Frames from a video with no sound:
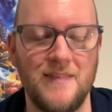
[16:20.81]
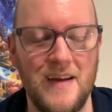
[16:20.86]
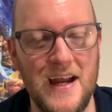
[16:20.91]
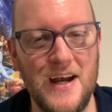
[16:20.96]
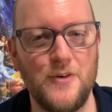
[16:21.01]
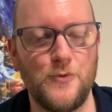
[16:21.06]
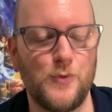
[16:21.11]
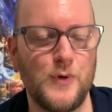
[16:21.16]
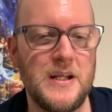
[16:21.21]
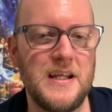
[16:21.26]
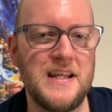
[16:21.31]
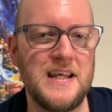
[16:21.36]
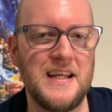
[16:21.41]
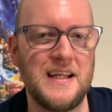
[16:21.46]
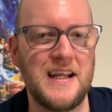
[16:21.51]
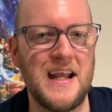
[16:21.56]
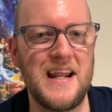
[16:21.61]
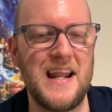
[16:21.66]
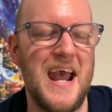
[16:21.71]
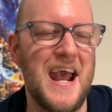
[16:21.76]
and
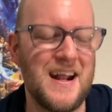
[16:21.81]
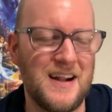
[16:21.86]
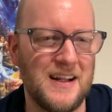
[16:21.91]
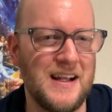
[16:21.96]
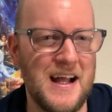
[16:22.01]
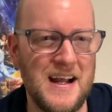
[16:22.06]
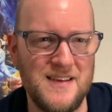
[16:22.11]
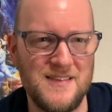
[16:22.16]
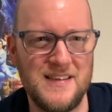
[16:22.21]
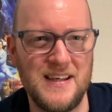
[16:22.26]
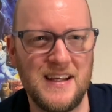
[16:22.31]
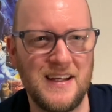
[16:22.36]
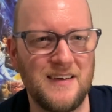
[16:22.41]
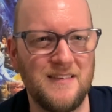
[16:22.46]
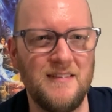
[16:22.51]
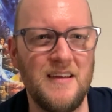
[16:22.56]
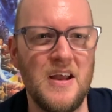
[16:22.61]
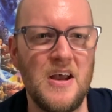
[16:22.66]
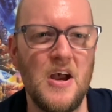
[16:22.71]
reading and analyzing